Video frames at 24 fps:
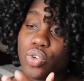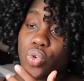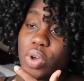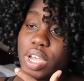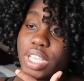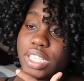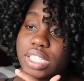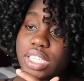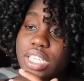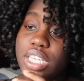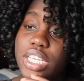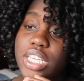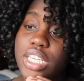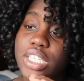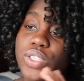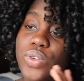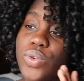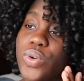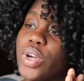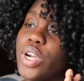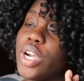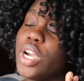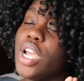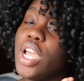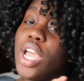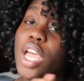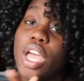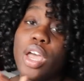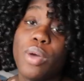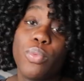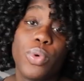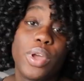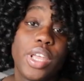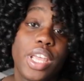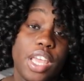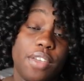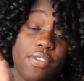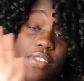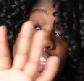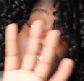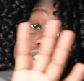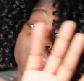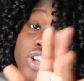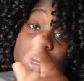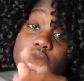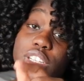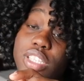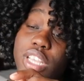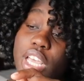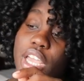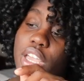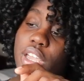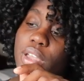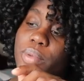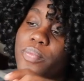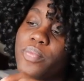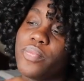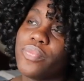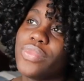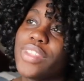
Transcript: noises or when, if he starts like